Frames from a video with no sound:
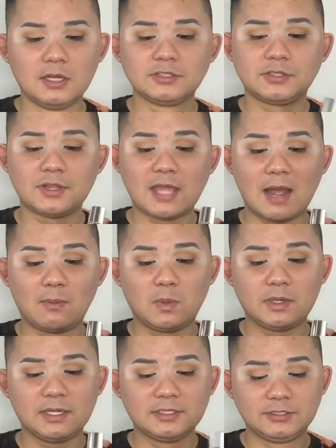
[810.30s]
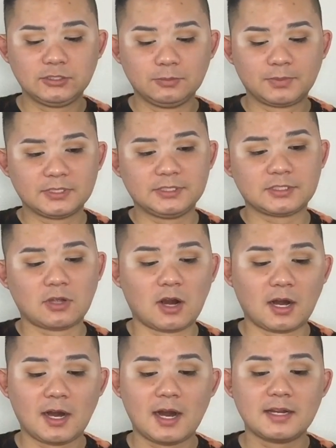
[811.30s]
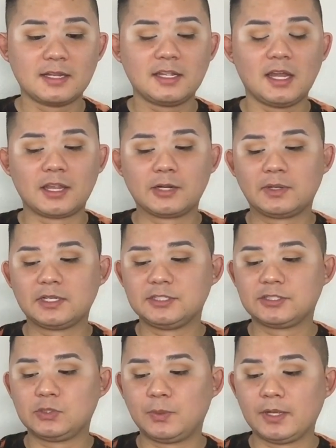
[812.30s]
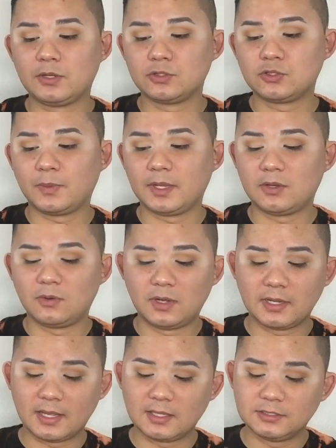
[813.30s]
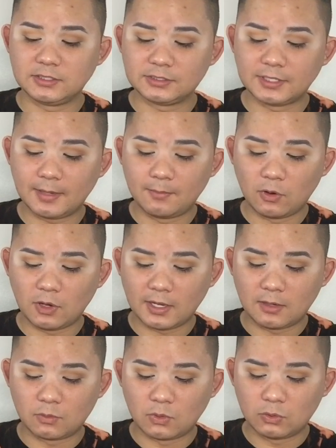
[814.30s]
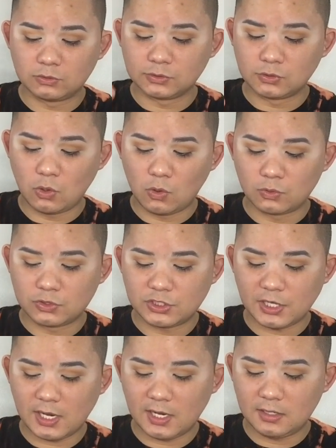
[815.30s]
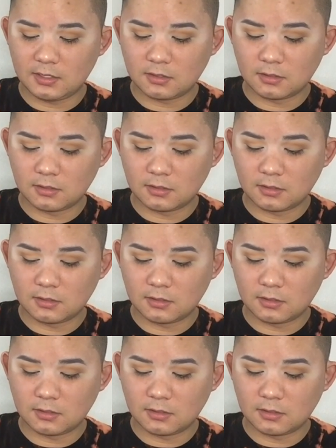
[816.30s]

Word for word: So that one is Superstar. And then the other one is Twinkle Twinkle. Again, this looks like more like a rose gold shade.